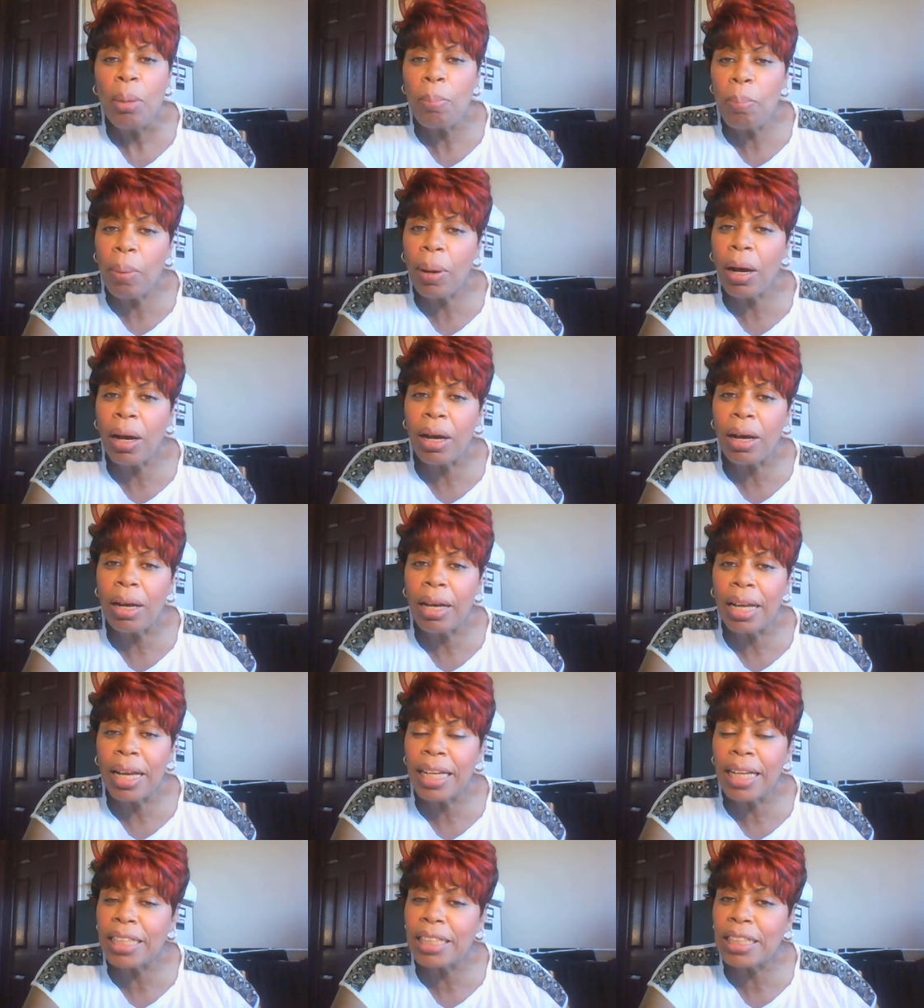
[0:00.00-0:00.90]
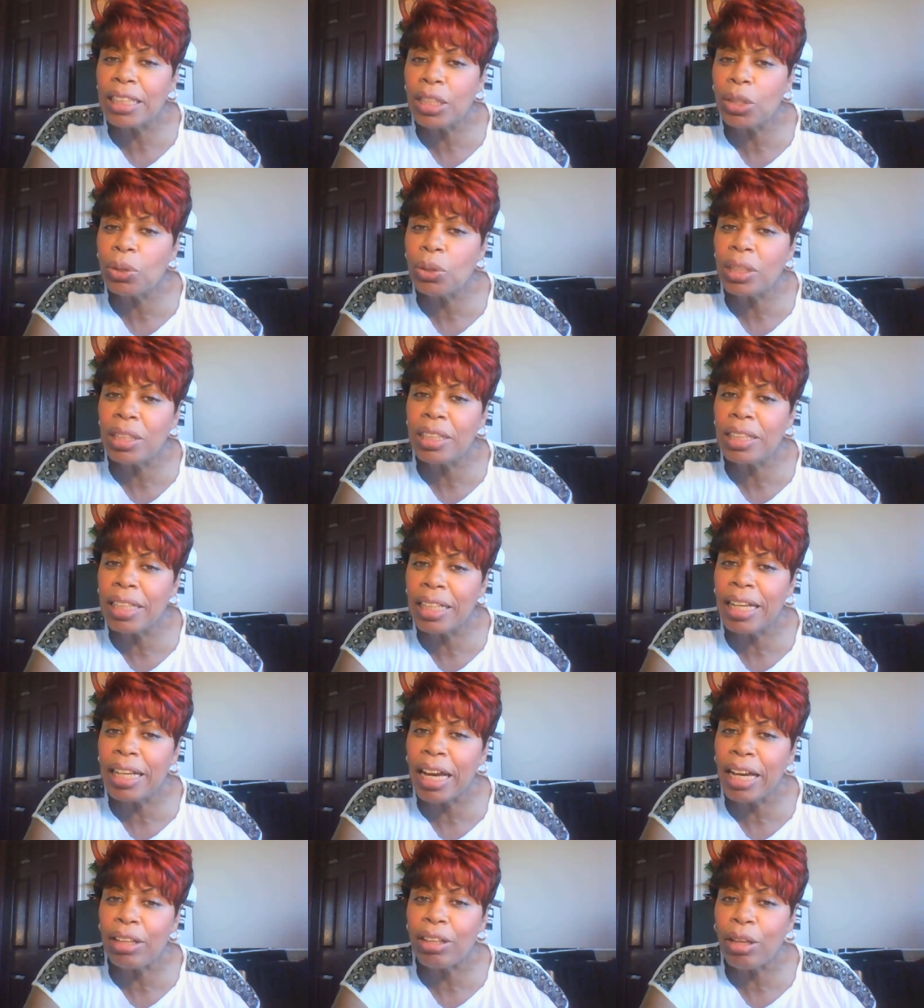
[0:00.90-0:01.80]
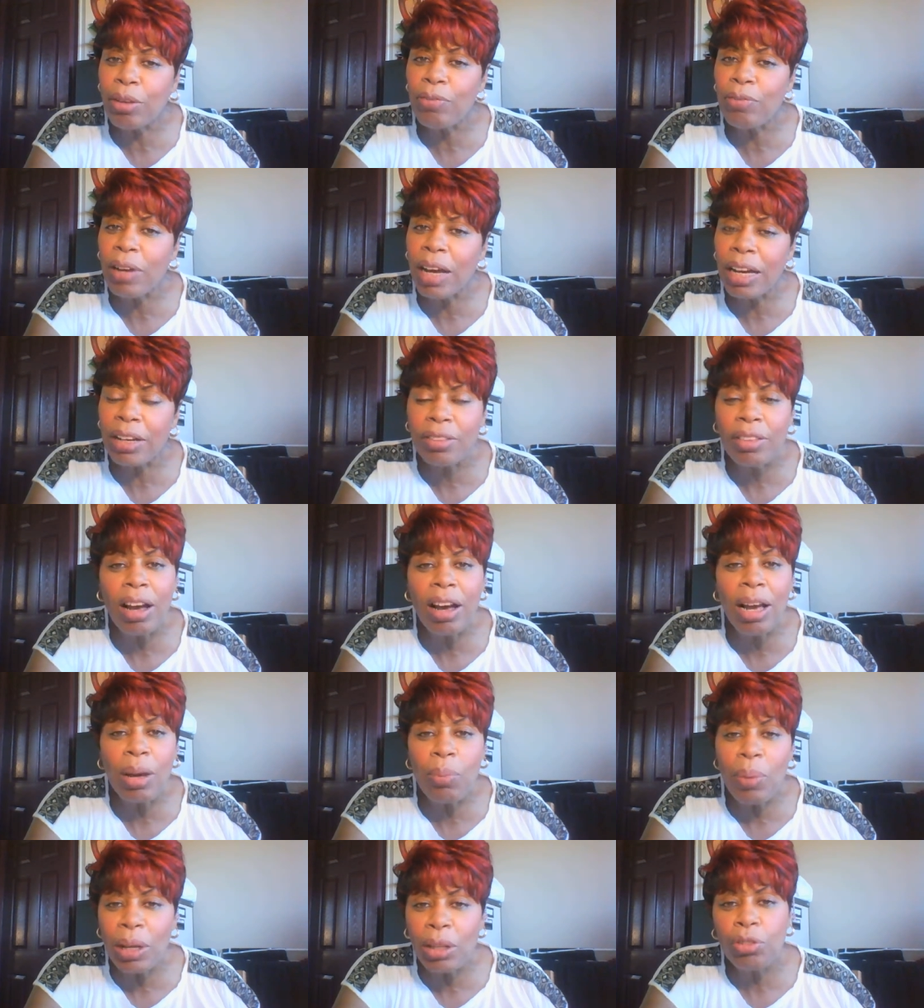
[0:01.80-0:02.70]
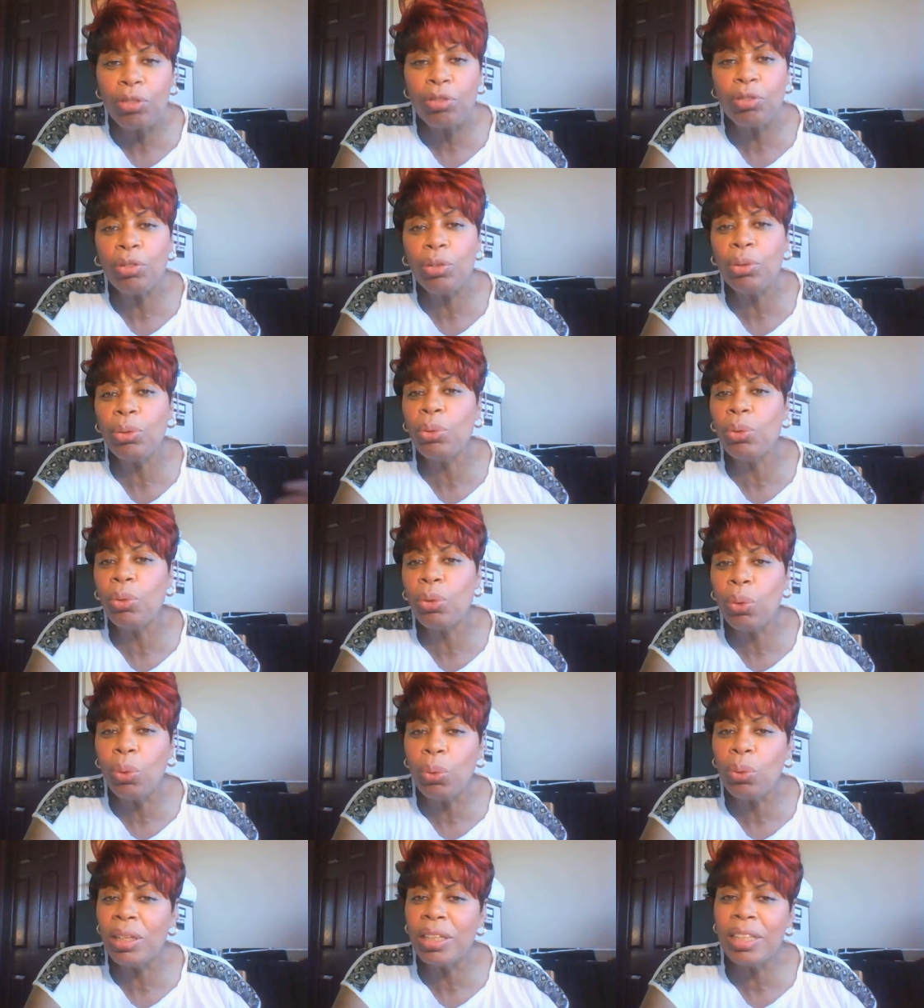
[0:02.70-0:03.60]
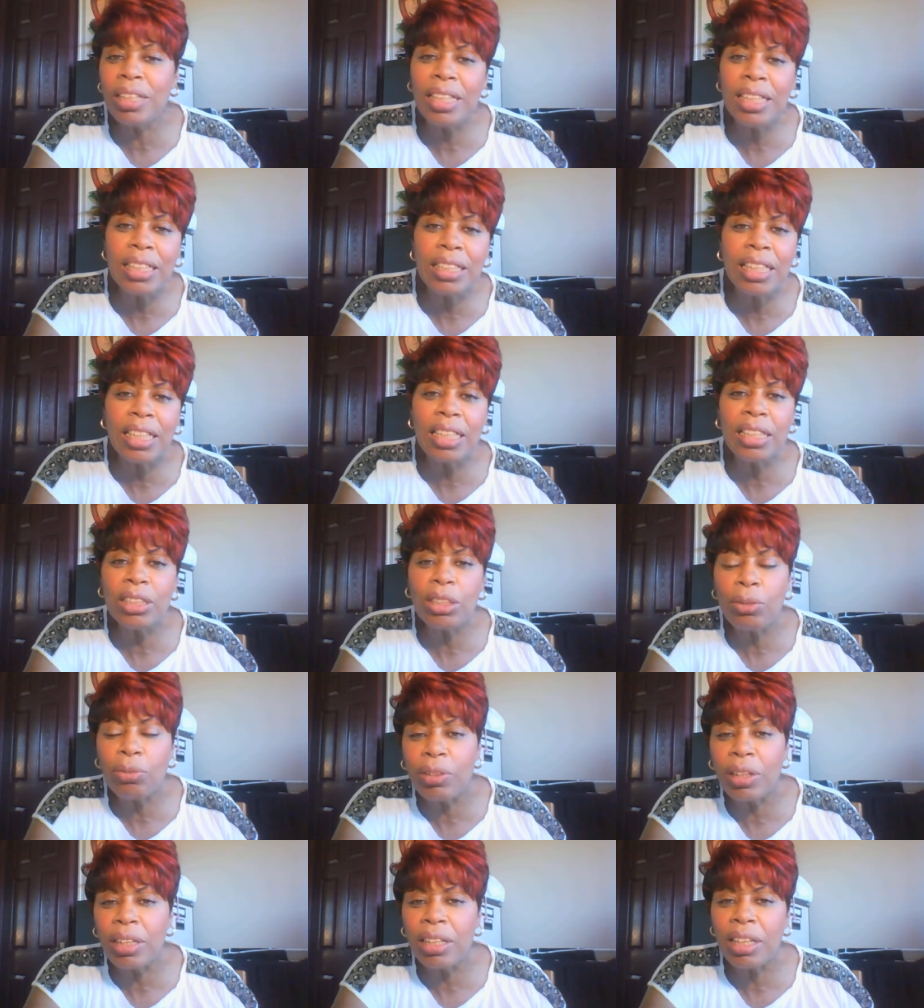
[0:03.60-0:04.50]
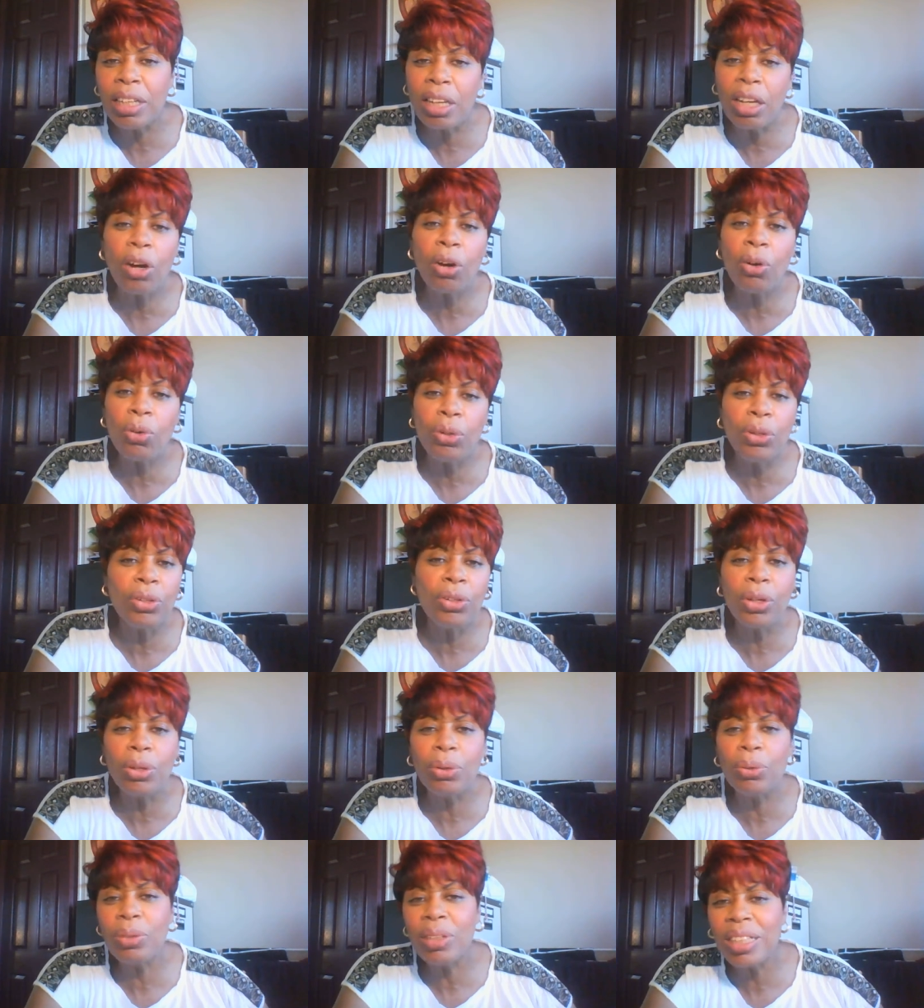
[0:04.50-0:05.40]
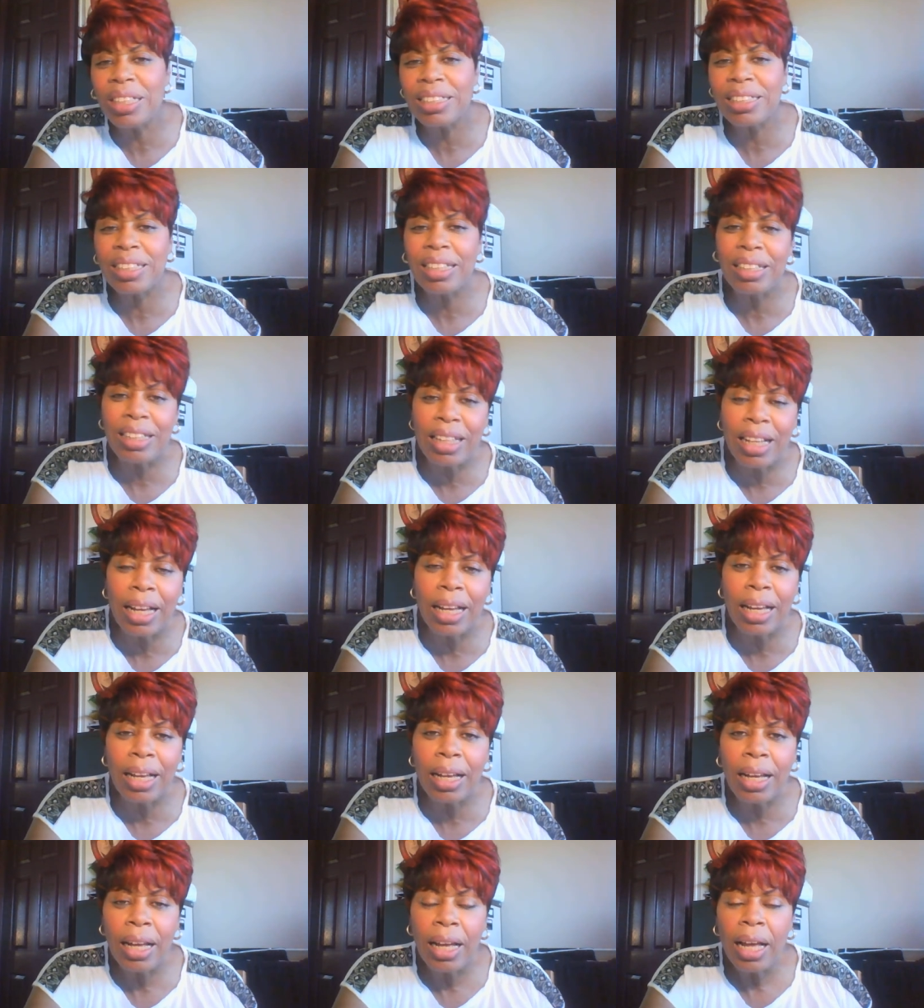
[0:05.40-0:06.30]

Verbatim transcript: But it still didn't negate the fact that I went through all of these things of thinking, oh, you know, this and that.